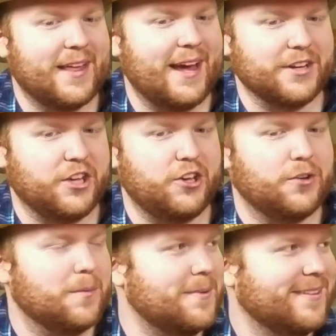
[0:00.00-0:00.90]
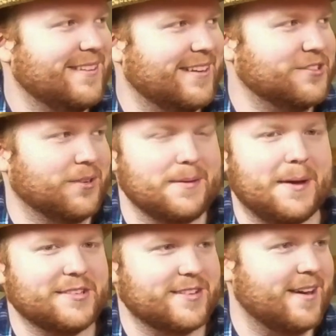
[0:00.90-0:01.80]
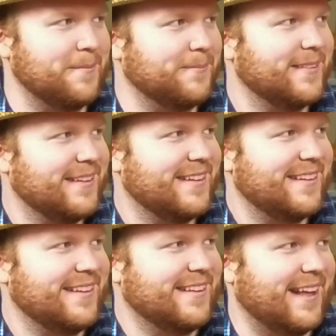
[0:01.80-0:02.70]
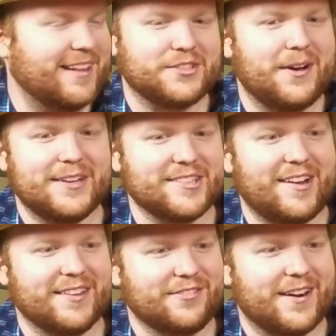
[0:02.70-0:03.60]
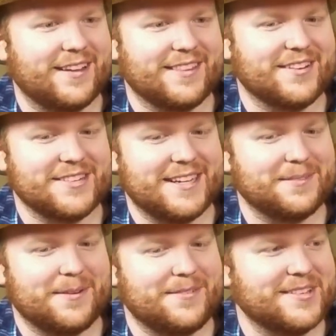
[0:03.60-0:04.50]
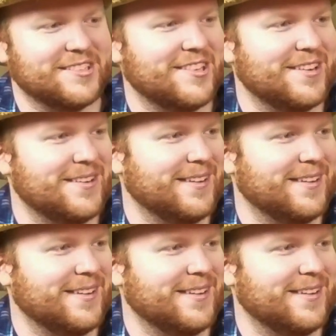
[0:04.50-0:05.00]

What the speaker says: They showed that in Cube. It was really messed up. That's how I saw all the Friday the 13th movies,